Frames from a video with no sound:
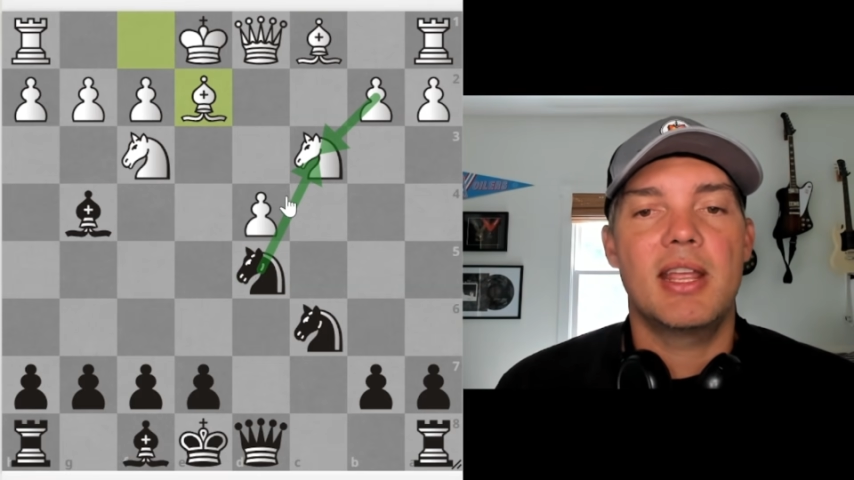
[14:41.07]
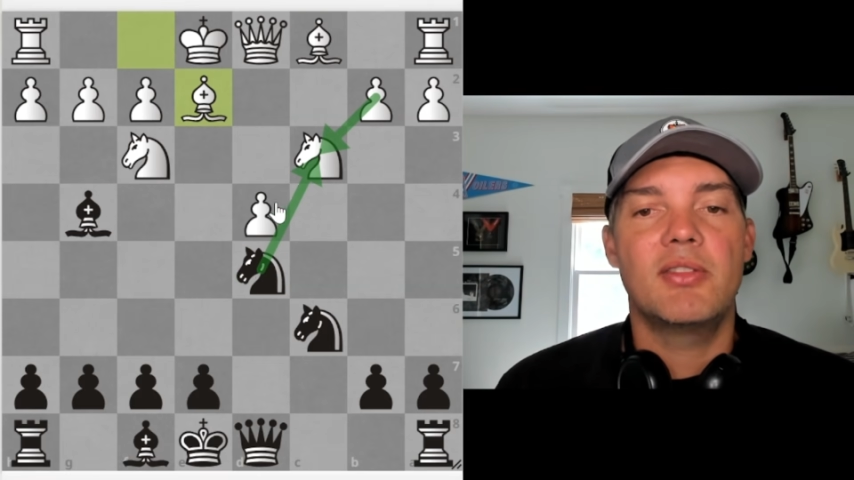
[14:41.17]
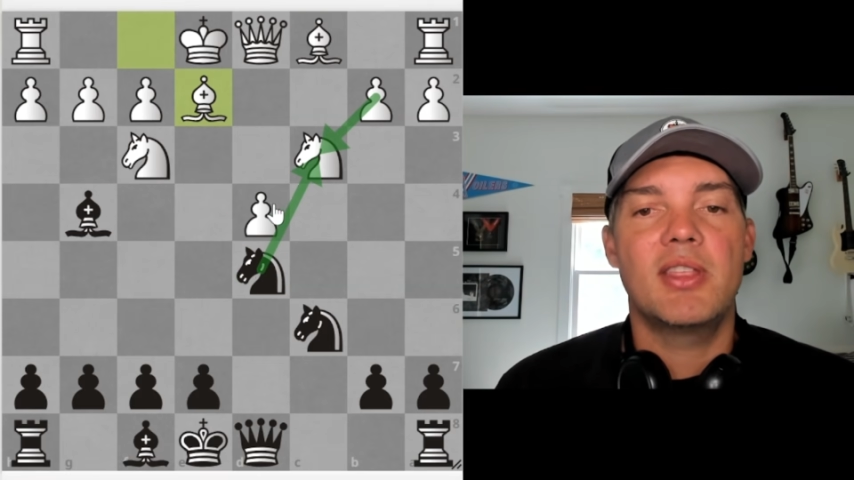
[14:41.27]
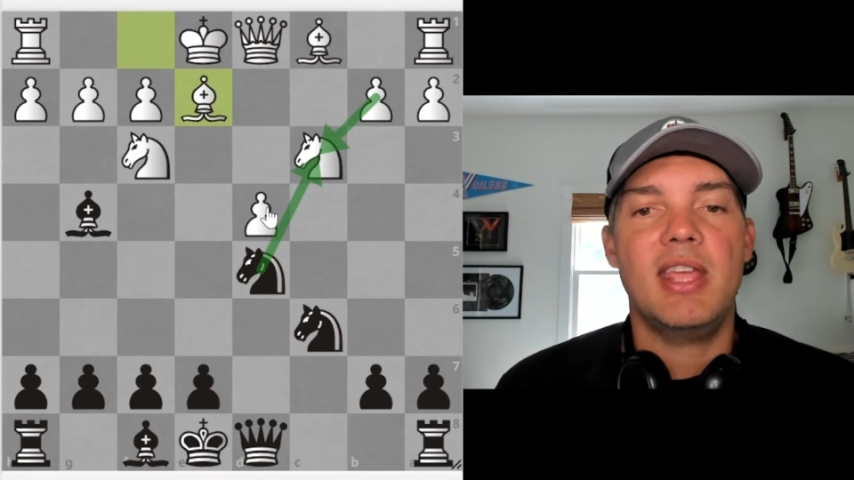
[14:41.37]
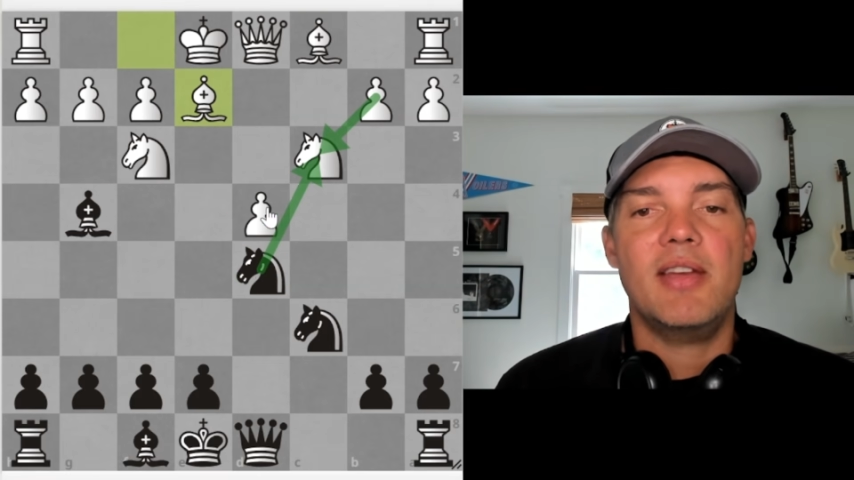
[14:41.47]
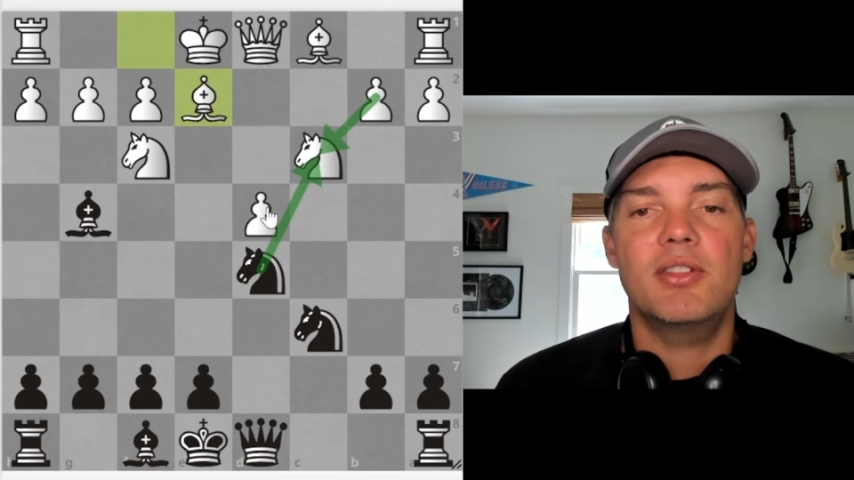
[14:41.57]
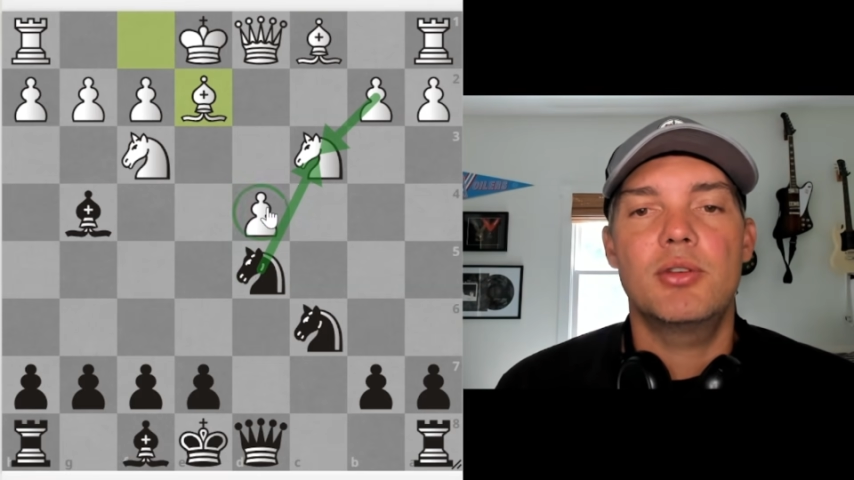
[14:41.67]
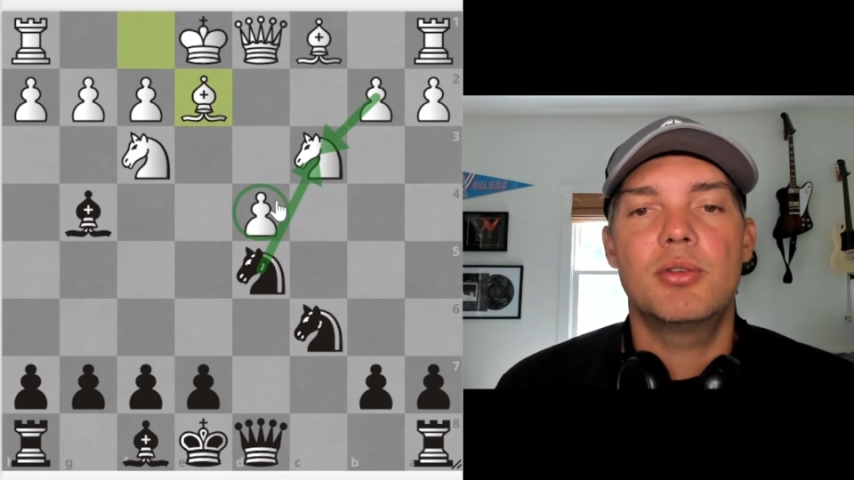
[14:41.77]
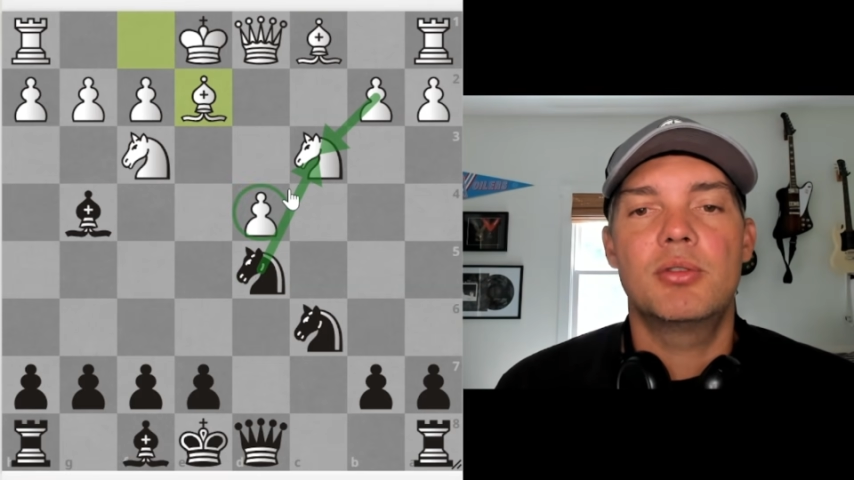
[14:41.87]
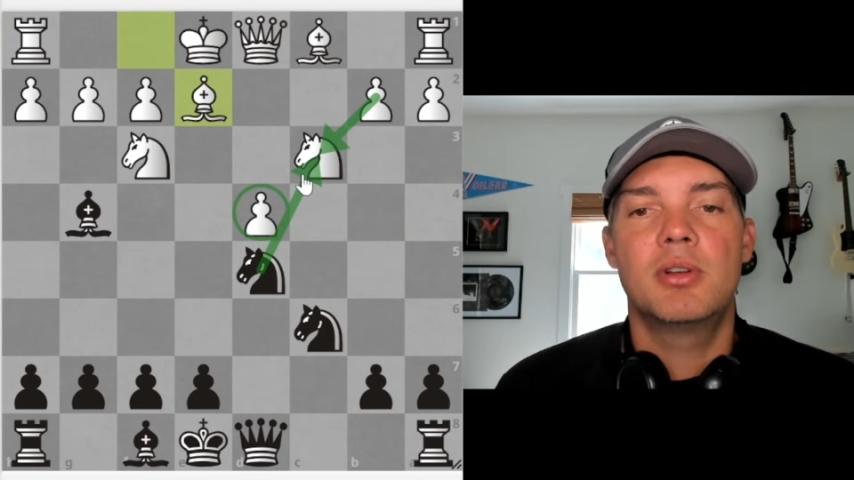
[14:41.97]
and then they have a
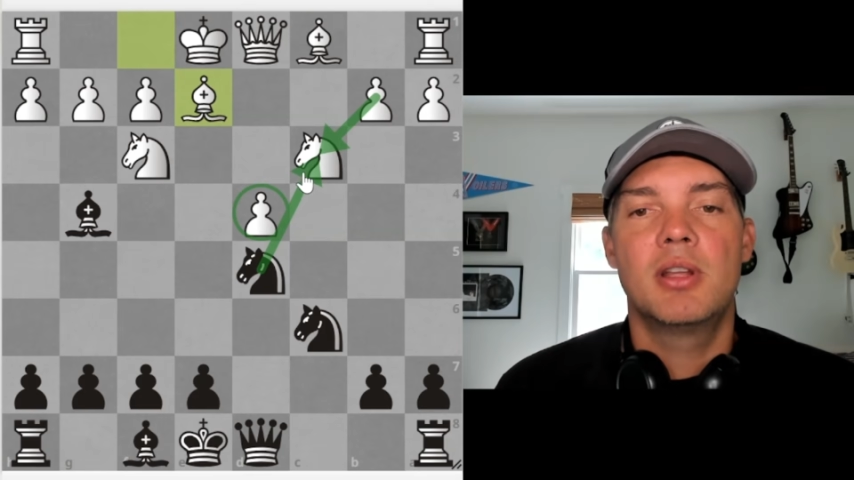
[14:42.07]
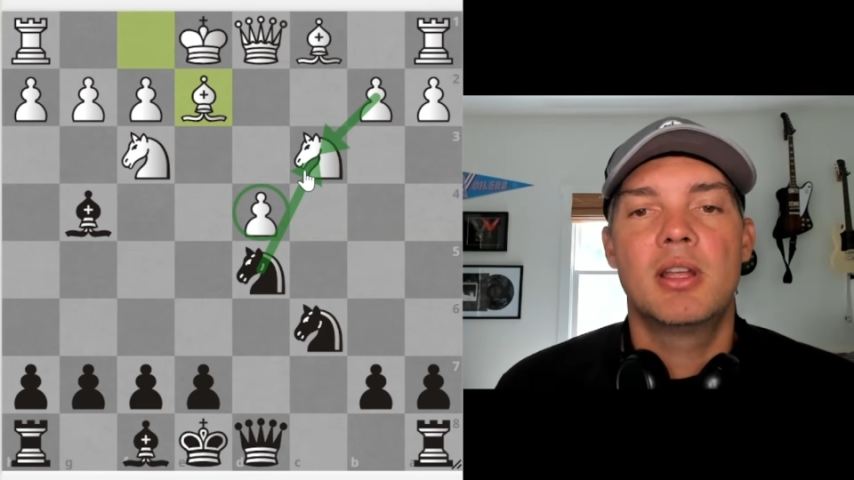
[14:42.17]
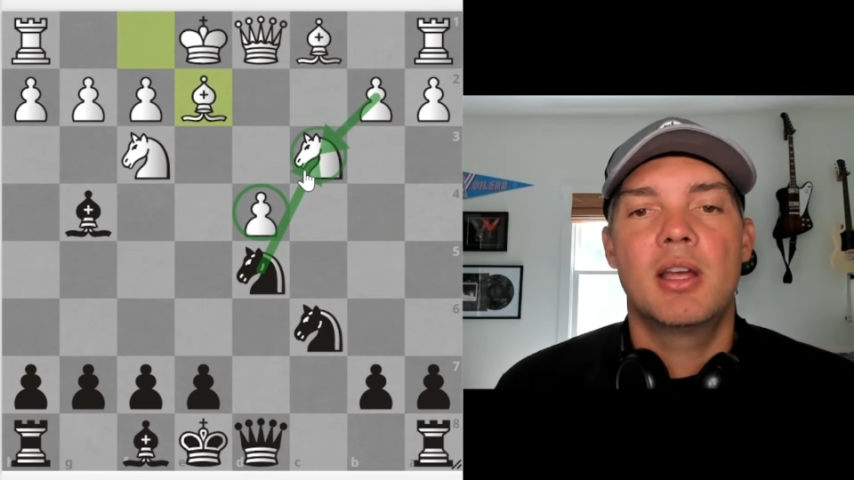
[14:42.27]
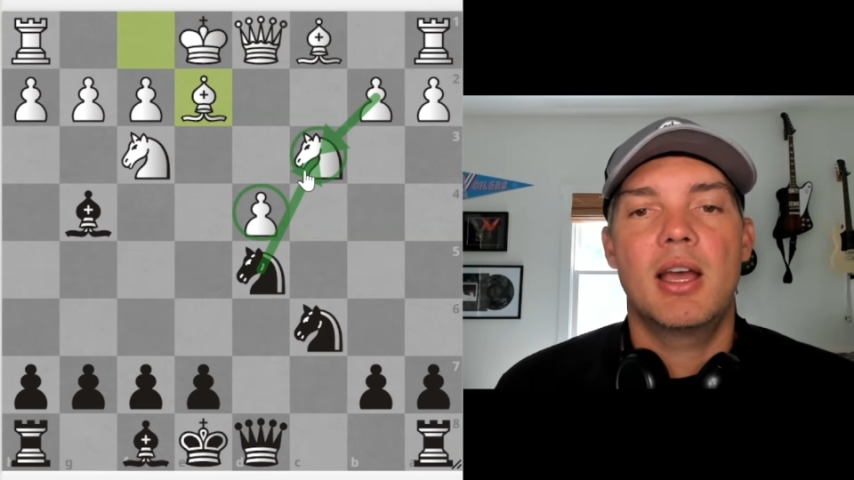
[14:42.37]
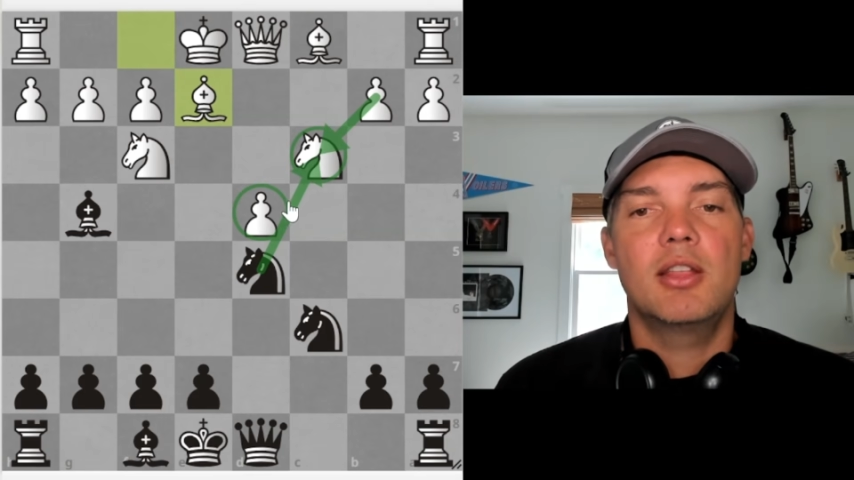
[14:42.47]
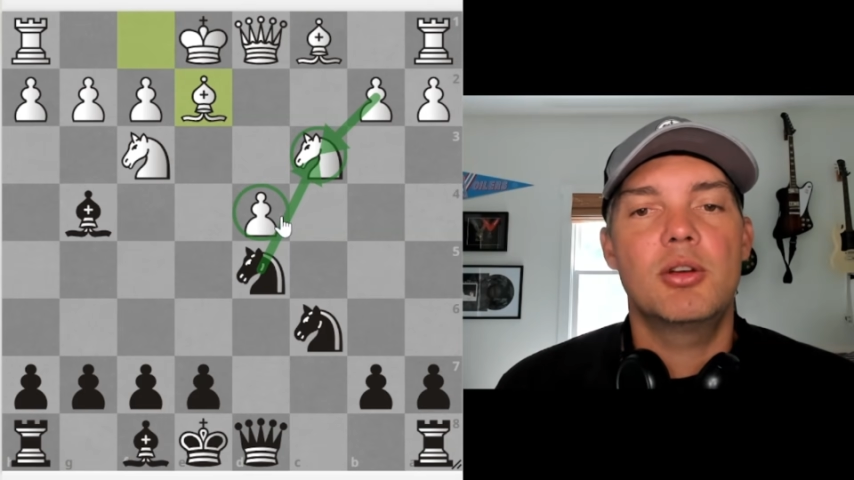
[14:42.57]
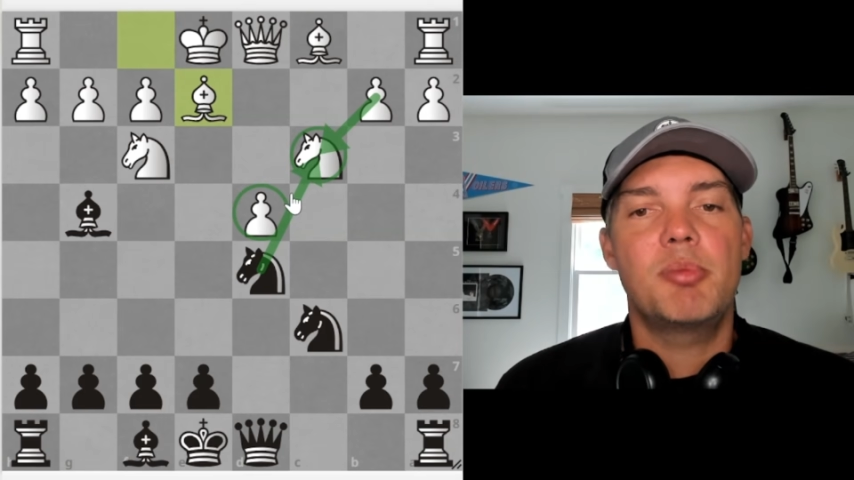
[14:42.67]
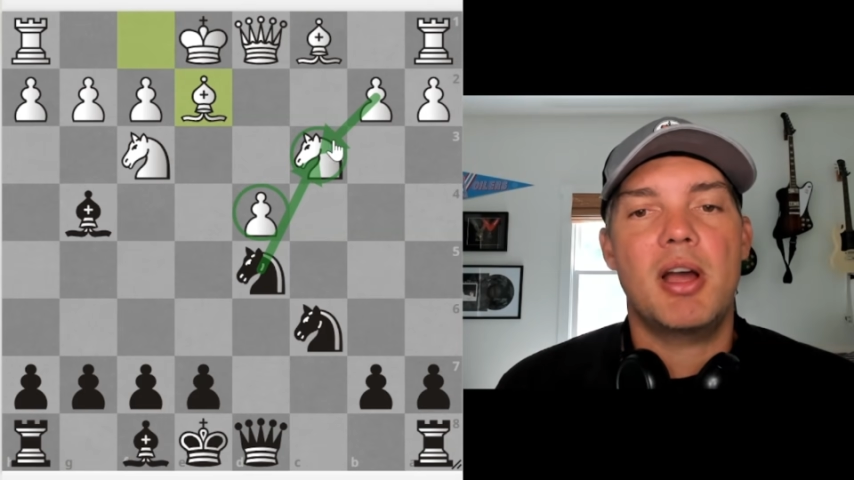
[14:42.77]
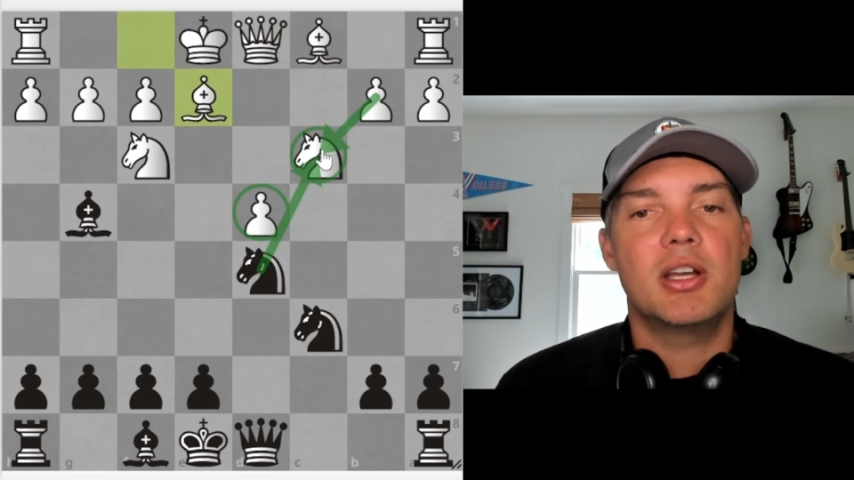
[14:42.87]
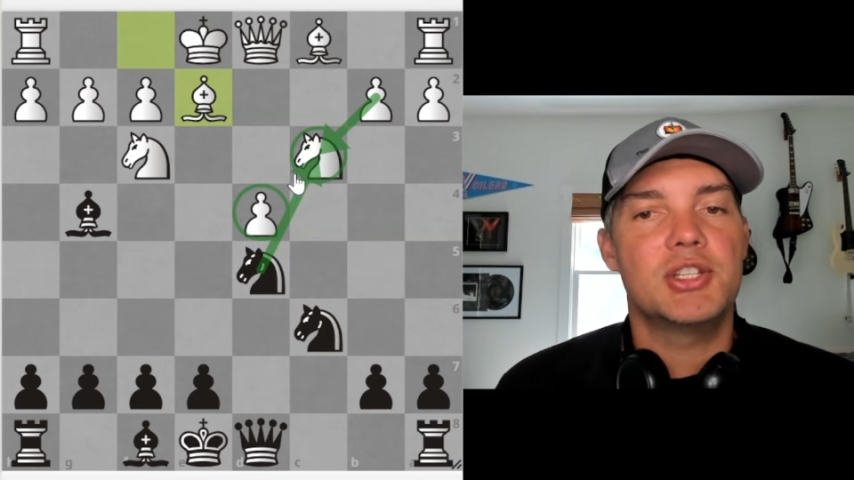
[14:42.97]
little
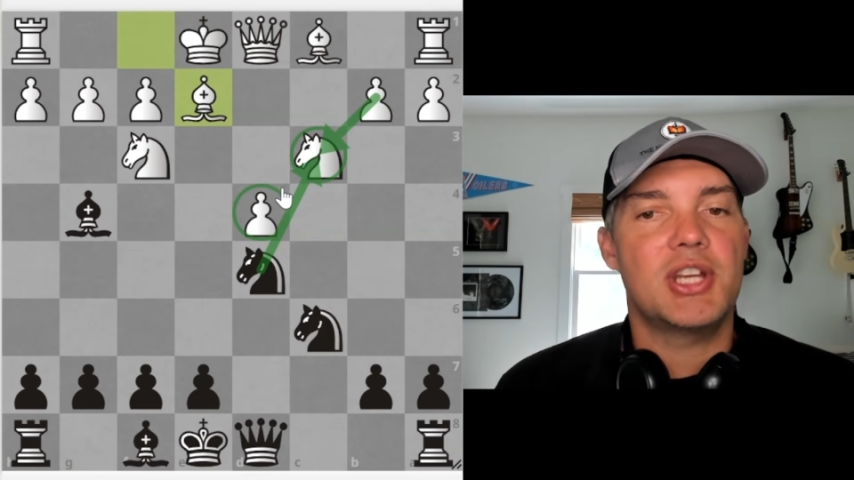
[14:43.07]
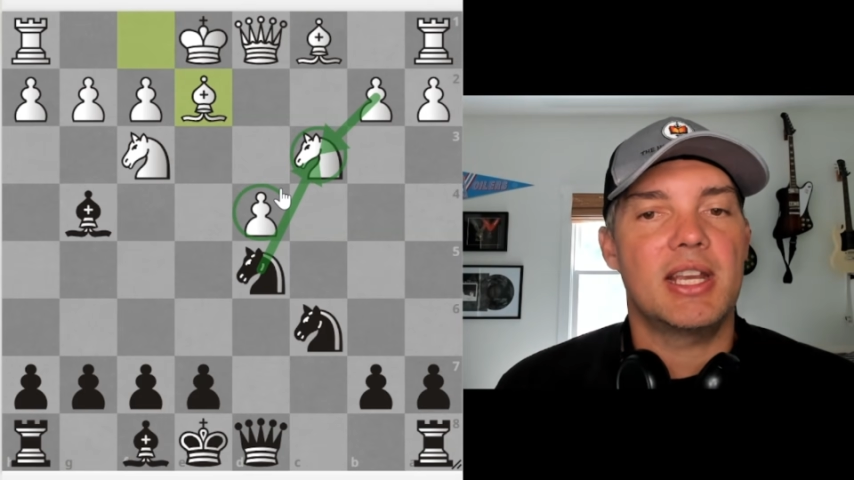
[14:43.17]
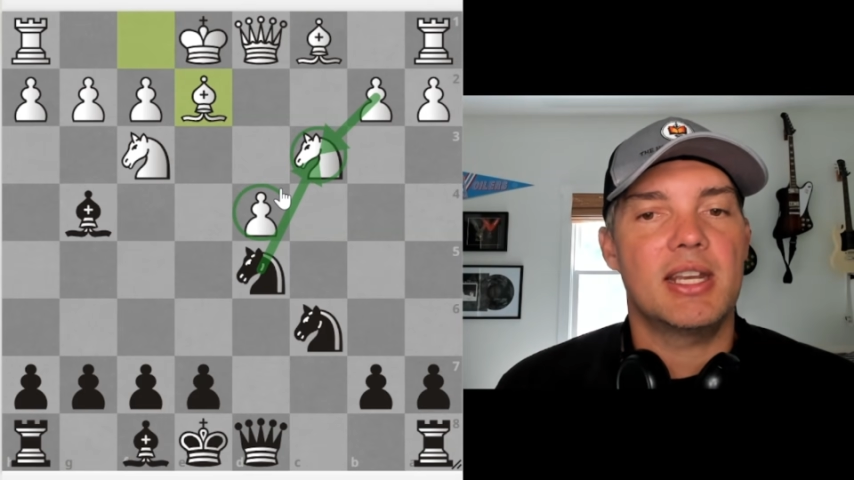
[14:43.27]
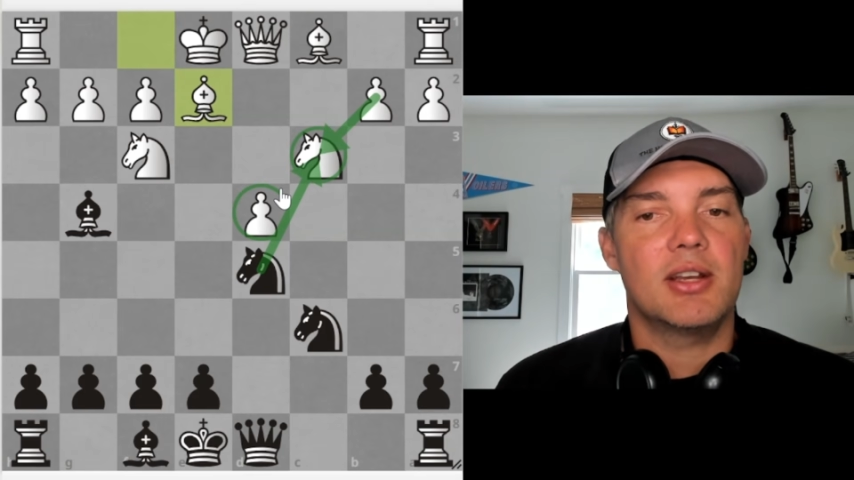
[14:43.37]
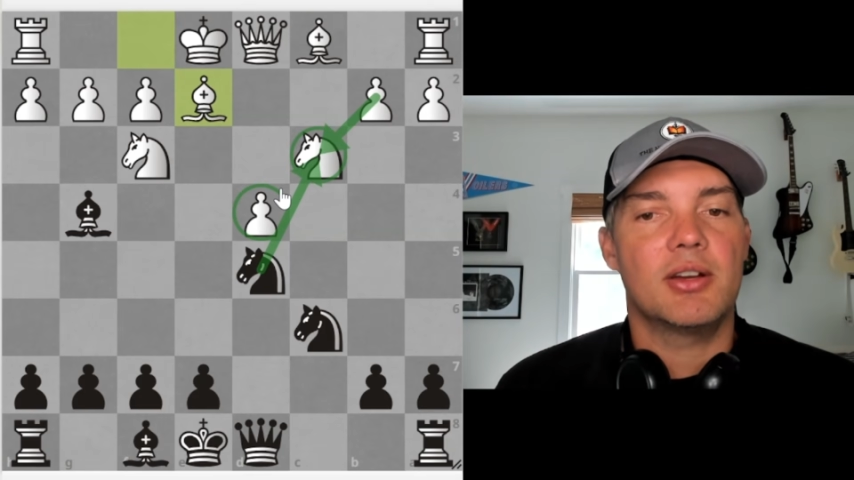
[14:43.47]
pawn chain here.